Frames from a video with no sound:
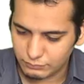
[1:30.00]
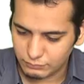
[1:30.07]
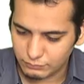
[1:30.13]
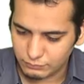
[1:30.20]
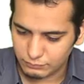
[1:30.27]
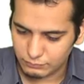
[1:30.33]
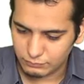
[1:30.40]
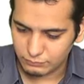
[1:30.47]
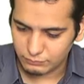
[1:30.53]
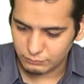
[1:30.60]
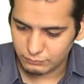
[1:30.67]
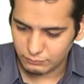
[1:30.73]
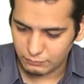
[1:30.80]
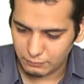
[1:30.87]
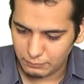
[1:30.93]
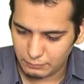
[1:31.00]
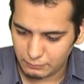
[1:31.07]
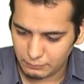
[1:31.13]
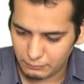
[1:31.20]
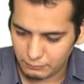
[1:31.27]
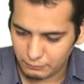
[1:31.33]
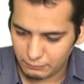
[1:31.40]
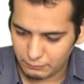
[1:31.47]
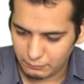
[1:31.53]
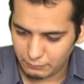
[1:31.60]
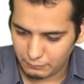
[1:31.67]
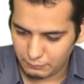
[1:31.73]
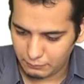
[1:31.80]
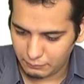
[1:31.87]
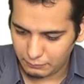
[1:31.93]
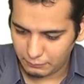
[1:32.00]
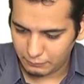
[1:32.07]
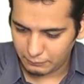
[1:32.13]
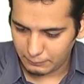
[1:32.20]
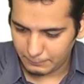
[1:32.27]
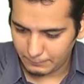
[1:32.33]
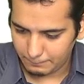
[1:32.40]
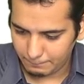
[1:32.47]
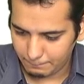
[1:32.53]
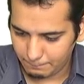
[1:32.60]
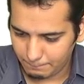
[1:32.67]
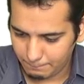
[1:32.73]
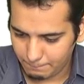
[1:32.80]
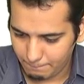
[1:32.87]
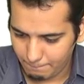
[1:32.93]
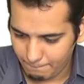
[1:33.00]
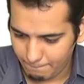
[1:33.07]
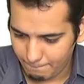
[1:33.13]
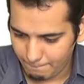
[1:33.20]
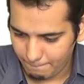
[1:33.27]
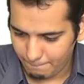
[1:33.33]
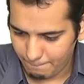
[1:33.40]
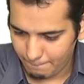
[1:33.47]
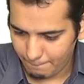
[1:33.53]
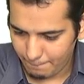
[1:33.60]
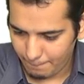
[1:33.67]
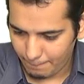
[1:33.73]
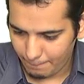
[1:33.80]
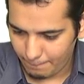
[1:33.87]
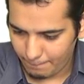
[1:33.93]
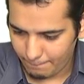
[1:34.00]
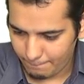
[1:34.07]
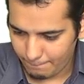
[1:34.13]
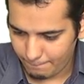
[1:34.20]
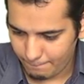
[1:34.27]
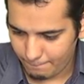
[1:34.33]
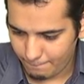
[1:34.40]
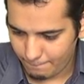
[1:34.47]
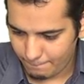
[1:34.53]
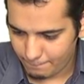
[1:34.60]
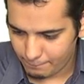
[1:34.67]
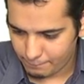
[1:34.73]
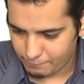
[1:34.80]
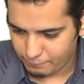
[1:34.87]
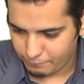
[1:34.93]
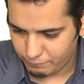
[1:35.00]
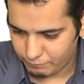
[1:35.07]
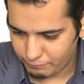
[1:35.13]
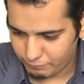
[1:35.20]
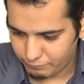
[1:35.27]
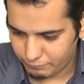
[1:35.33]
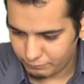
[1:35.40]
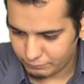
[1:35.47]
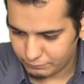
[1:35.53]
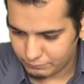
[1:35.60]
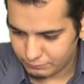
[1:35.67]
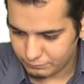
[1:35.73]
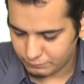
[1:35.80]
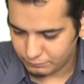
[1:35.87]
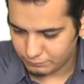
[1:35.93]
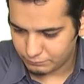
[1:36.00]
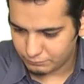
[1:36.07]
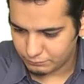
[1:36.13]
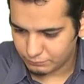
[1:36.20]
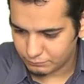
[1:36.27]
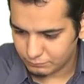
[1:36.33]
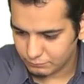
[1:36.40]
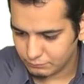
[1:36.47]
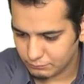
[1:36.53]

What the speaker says: No one is speaking in this clip.